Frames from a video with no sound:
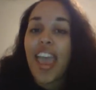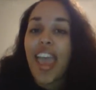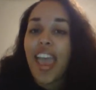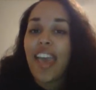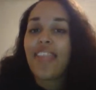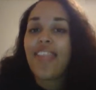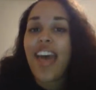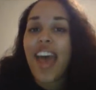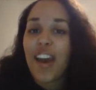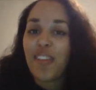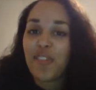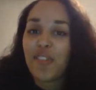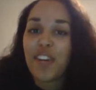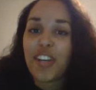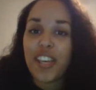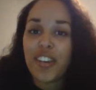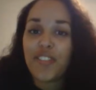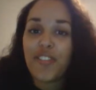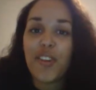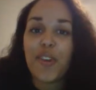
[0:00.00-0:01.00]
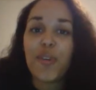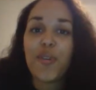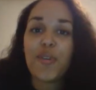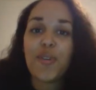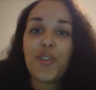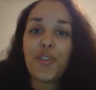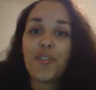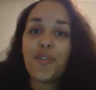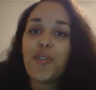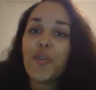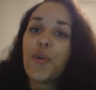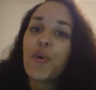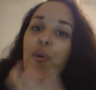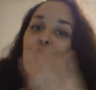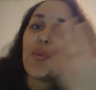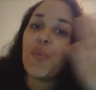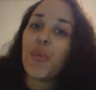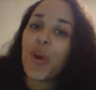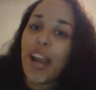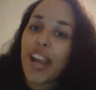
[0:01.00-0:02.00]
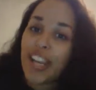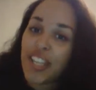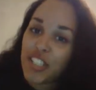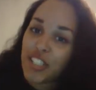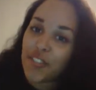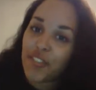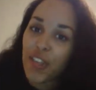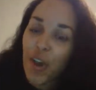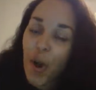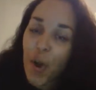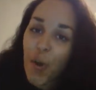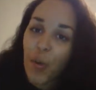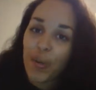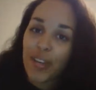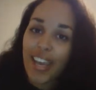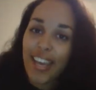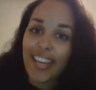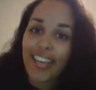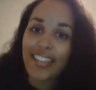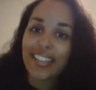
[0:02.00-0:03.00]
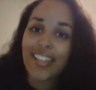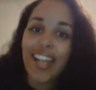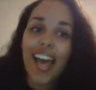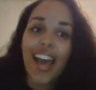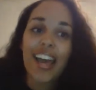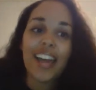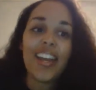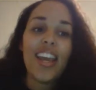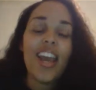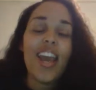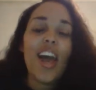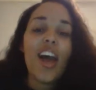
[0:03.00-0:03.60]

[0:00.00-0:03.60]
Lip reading: and that will give you the full range of the whole Naked line.